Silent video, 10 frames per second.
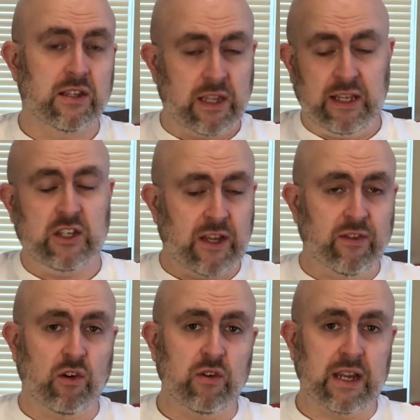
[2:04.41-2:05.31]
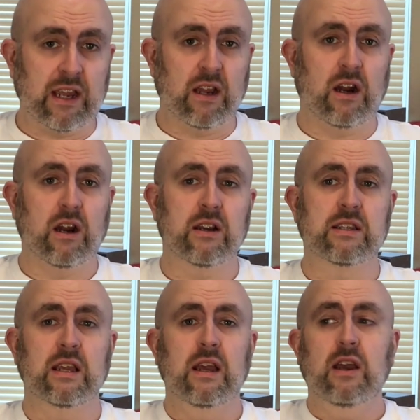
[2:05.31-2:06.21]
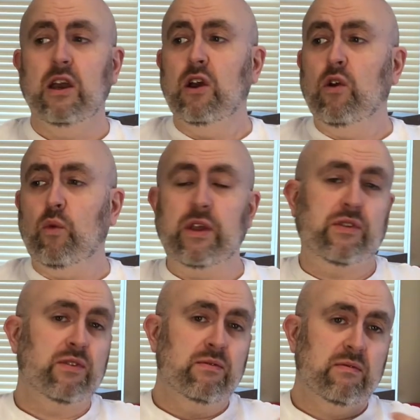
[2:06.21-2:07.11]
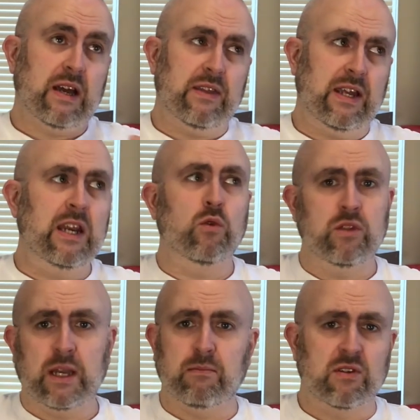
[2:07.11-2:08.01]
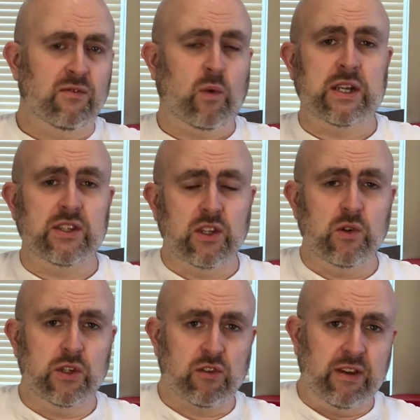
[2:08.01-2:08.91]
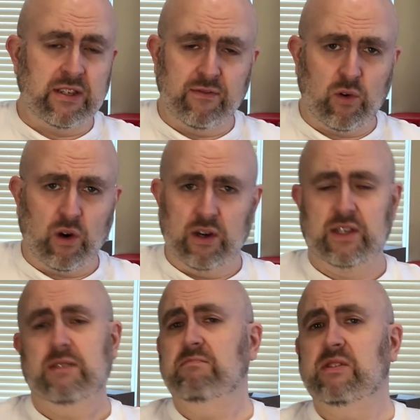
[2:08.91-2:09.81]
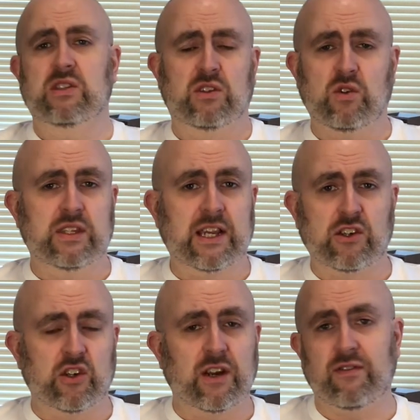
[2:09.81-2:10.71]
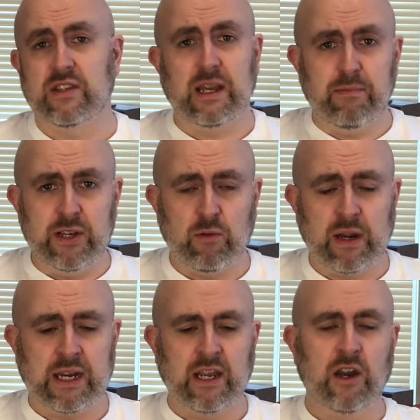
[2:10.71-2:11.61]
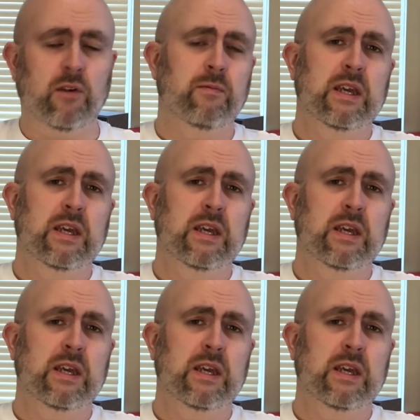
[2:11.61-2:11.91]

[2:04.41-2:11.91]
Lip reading: They each have their own deck of cards with, I think, an equal number of 1s, 2s, 3s, and 4s. And those decks are shuffled up and you're ready to go.